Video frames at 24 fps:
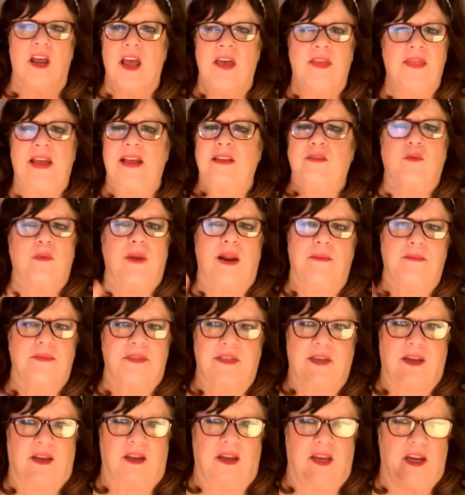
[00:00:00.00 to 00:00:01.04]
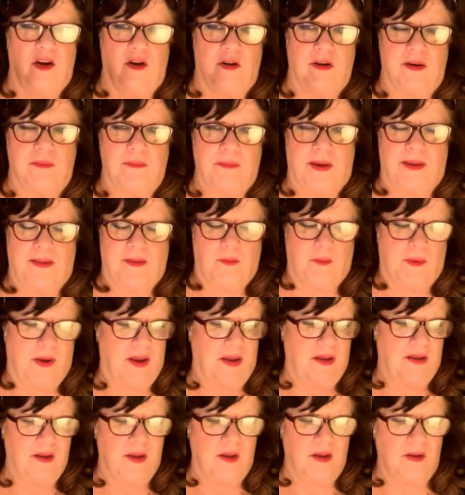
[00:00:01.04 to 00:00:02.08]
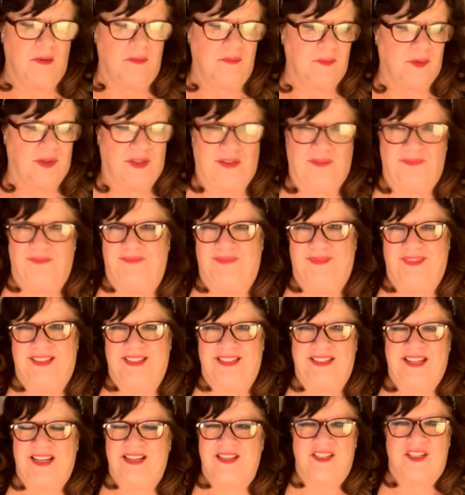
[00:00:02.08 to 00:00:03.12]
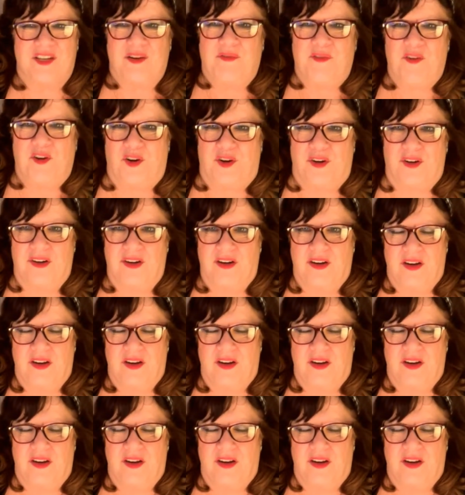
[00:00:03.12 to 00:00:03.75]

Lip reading: And that's what I'm sick of hearing, by the way. Well, that's different.